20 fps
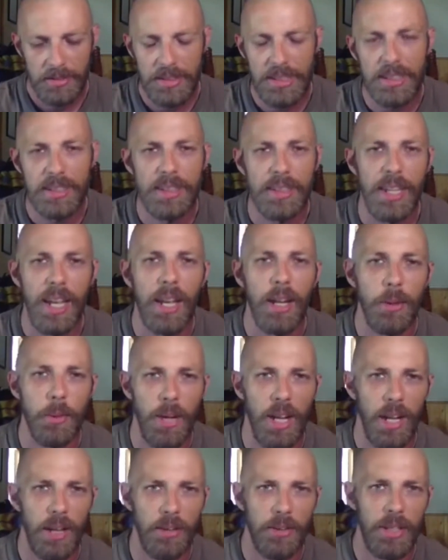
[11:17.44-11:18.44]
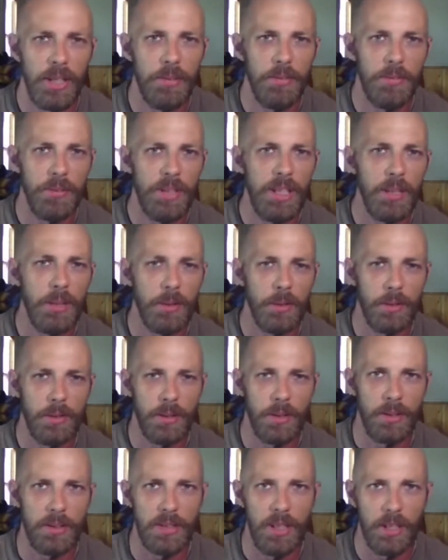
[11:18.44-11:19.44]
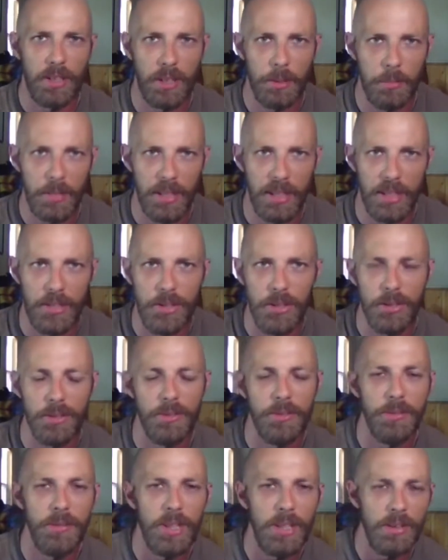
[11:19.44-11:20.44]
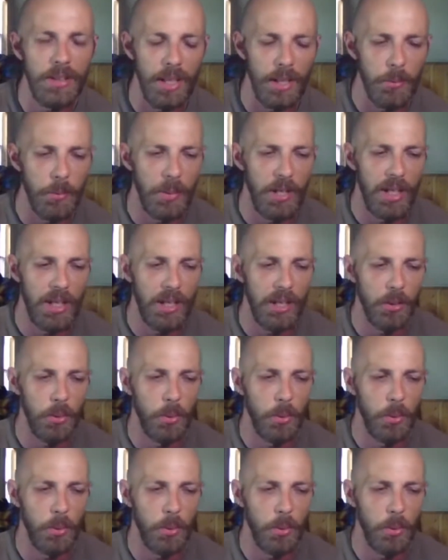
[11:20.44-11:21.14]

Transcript: discount how they feel or tell them that they shouldn't feel that way,